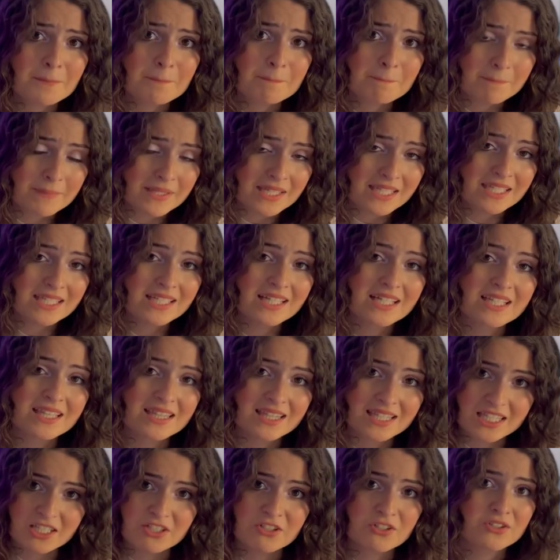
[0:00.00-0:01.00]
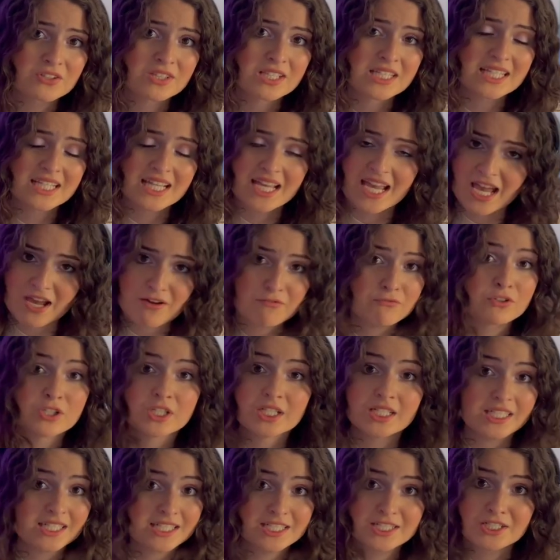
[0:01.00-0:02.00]
Me, literally every
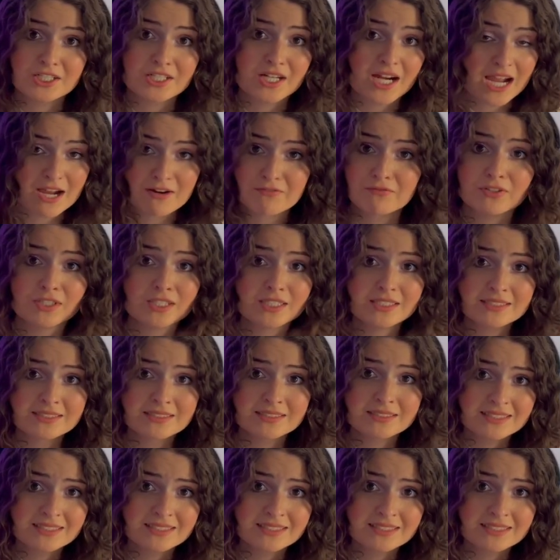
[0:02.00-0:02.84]
year ever.